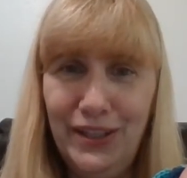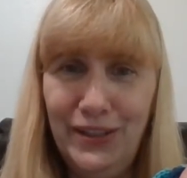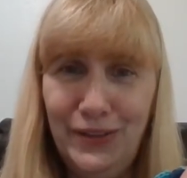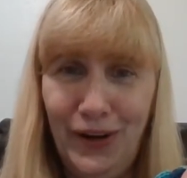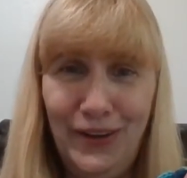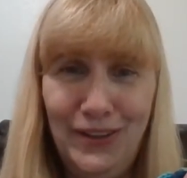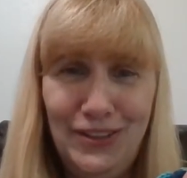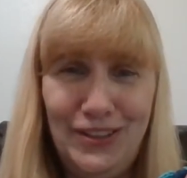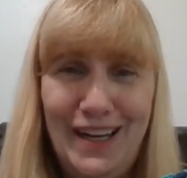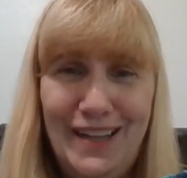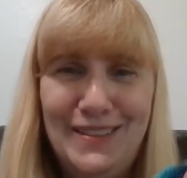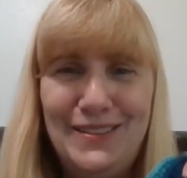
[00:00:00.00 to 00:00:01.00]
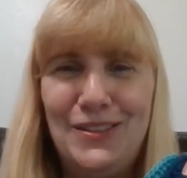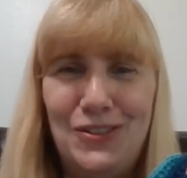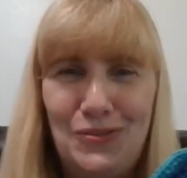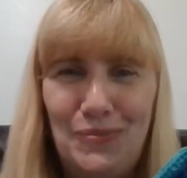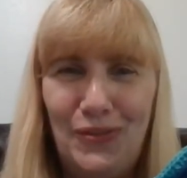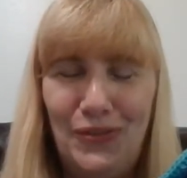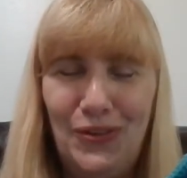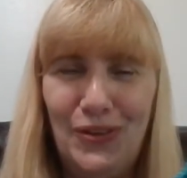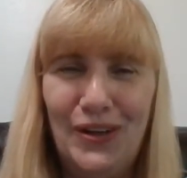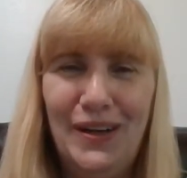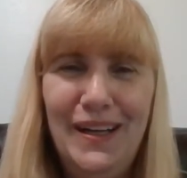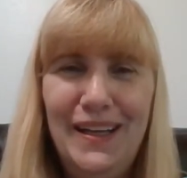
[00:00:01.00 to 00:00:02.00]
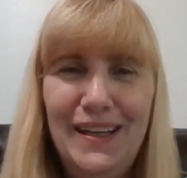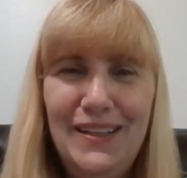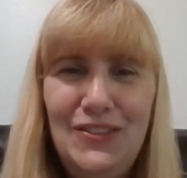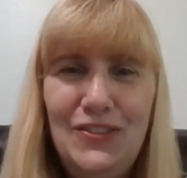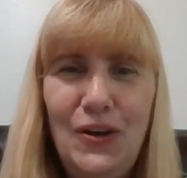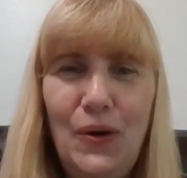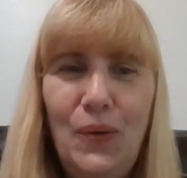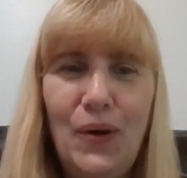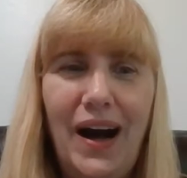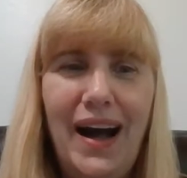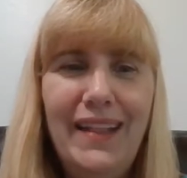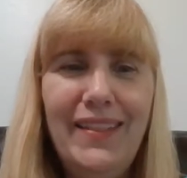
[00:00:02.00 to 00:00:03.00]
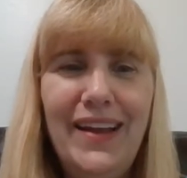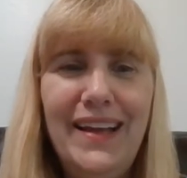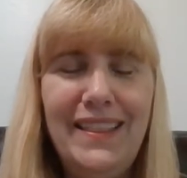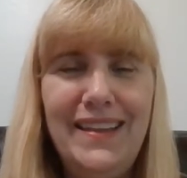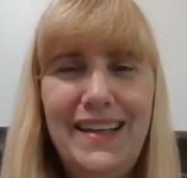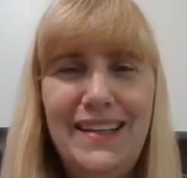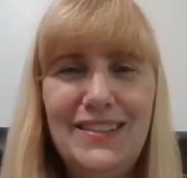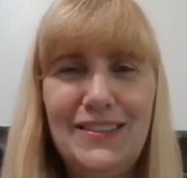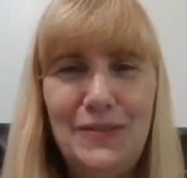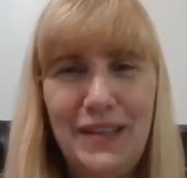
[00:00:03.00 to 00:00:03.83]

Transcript: crochet stitch before. So I like these